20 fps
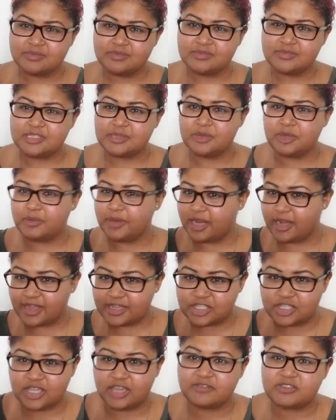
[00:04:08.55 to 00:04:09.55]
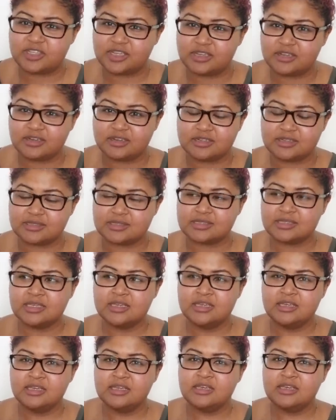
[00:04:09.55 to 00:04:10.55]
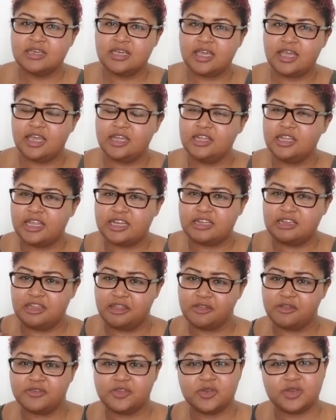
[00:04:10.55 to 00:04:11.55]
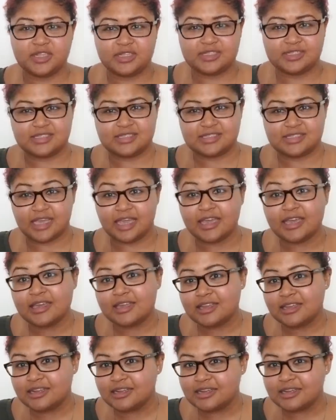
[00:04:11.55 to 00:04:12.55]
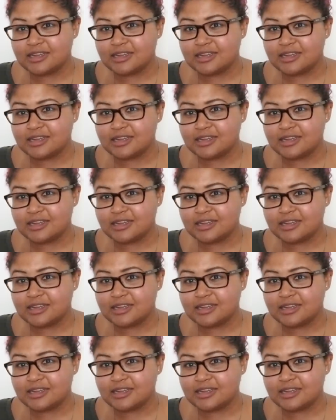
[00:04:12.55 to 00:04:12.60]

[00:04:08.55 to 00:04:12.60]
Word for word: Some of you might actually have tears and like neither of you can say it,